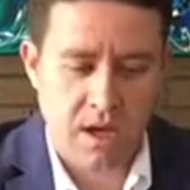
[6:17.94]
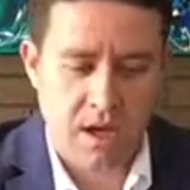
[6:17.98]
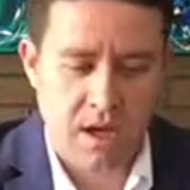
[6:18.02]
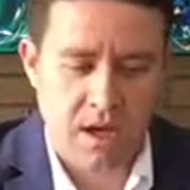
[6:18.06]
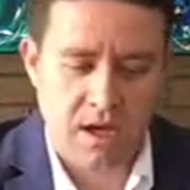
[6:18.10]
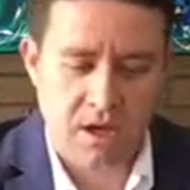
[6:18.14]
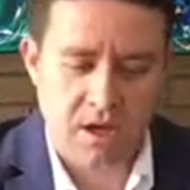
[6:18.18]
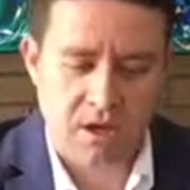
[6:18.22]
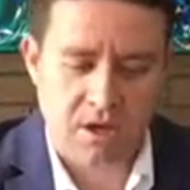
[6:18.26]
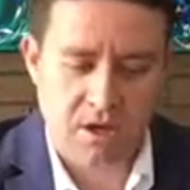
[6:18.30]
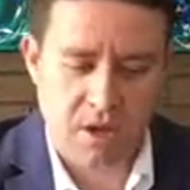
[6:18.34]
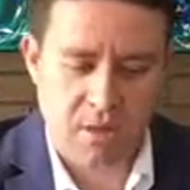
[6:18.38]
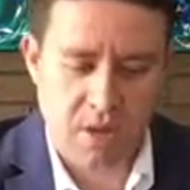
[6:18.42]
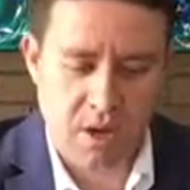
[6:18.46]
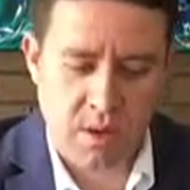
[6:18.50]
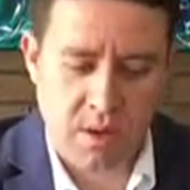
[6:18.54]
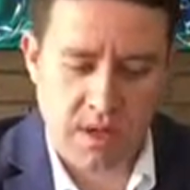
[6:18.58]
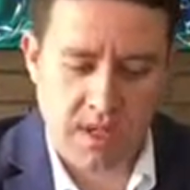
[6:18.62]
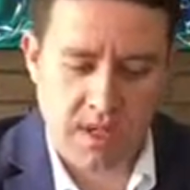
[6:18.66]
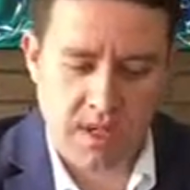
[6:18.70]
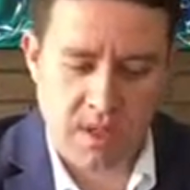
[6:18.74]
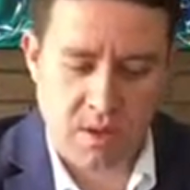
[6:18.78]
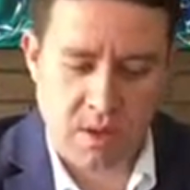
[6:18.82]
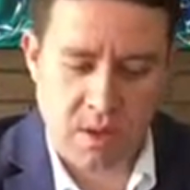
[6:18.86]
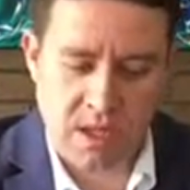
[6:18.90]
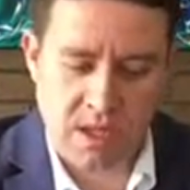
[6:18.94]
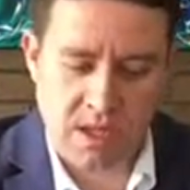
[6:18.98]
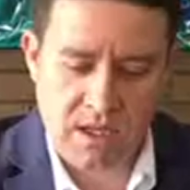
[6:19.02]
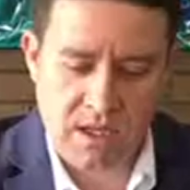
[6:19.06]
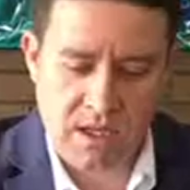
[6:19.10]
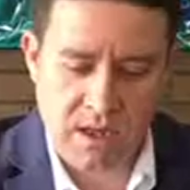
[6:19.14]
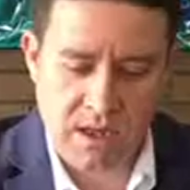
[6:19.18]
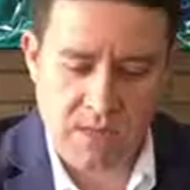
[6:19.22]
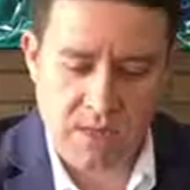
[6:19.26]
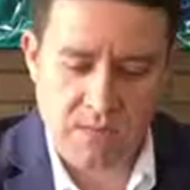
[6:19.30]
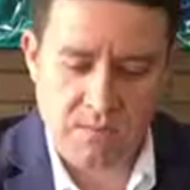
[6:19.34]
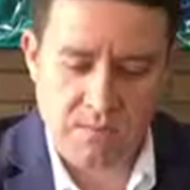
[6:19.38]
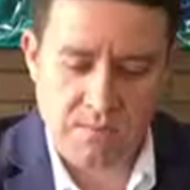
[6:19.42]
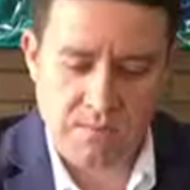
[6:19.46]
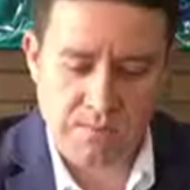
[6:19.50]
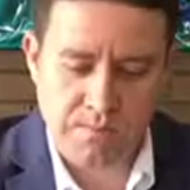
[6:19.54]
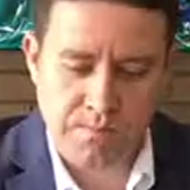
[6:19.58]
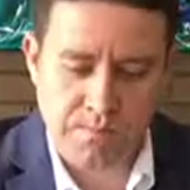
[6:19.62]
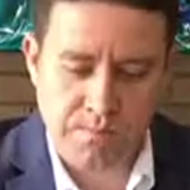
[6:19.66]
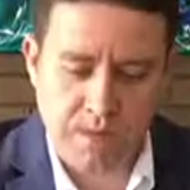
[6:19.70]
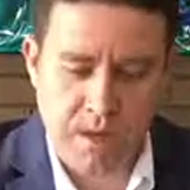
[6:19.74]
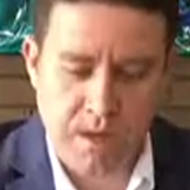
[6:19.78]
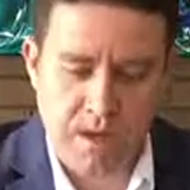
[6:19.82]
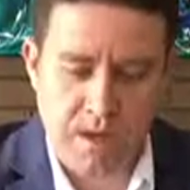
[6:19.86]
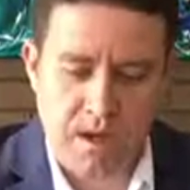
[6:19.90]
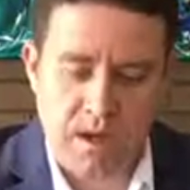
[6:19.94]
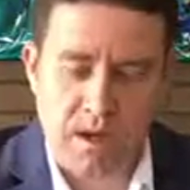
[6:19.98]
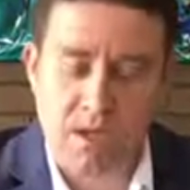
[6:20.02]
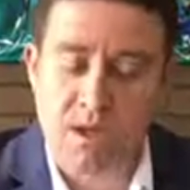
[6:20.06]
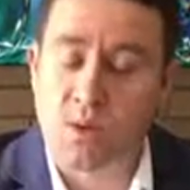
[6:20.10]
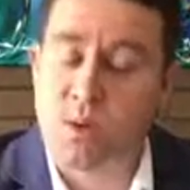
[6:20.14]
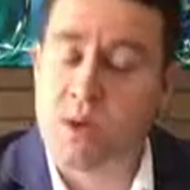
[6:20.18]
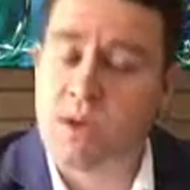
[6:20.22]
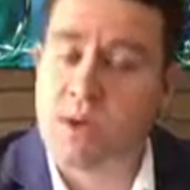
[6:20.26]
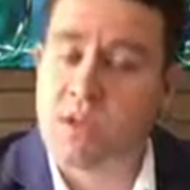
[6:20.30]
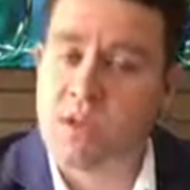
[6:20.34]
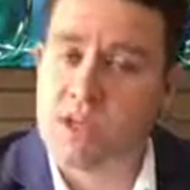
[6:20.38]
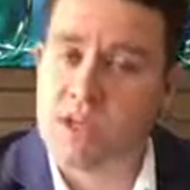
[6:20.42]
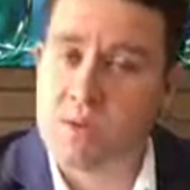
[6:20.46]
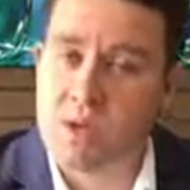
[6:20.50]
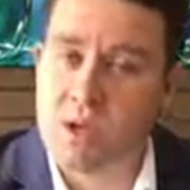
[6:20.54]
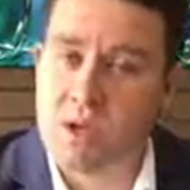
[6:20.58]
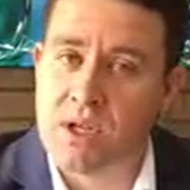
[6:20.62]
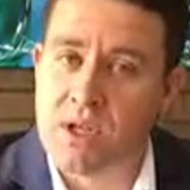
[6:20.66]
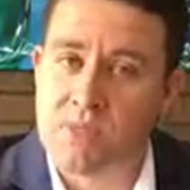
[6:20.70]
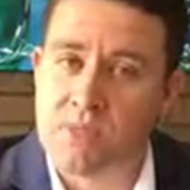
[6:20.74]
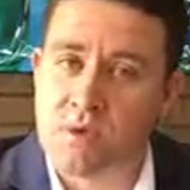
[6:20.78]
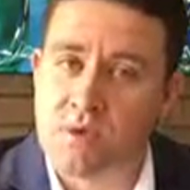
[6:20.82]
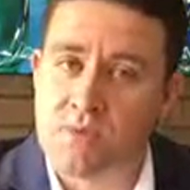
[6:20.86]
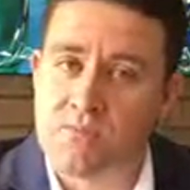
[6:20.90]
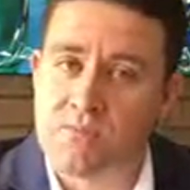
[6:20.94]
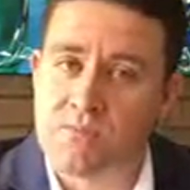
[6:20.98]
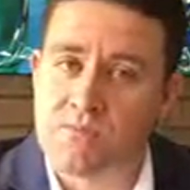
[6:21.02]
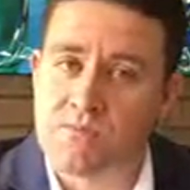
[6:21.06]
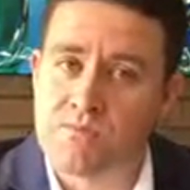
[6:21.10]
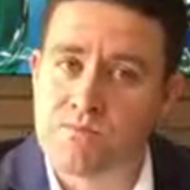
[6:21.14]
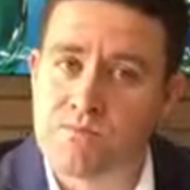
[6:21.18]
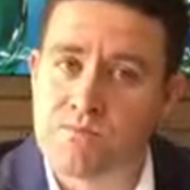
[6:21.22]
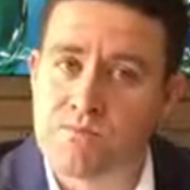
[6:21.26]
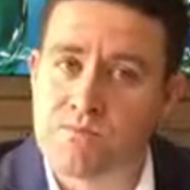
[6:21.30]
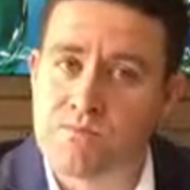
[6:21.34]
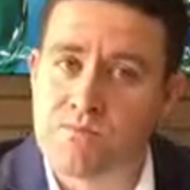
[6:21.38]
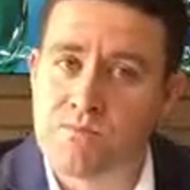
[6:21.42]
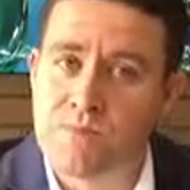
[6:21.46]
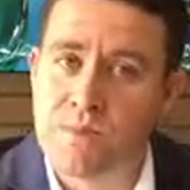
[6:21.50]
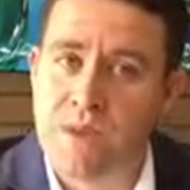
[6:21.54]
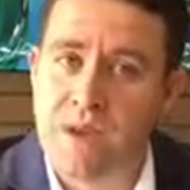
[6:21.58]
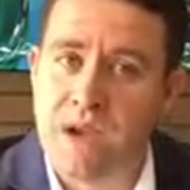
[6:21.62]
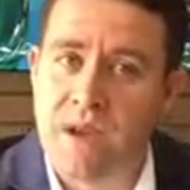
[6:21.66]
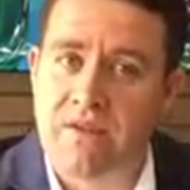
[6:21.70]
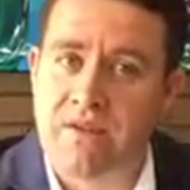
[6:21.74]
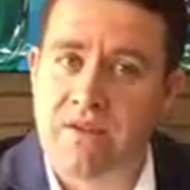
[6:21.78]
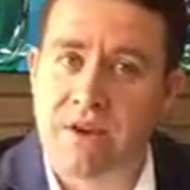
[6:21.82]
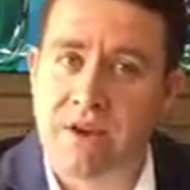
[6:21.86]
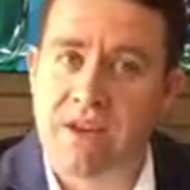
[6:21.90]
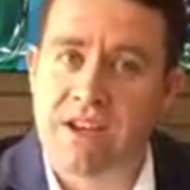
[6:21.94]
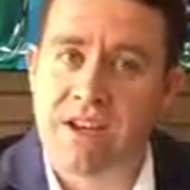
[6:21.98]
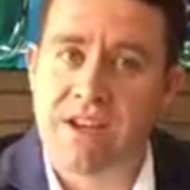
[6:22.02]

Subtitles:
and I'll do my best to answer them as quickly as possible. Have a great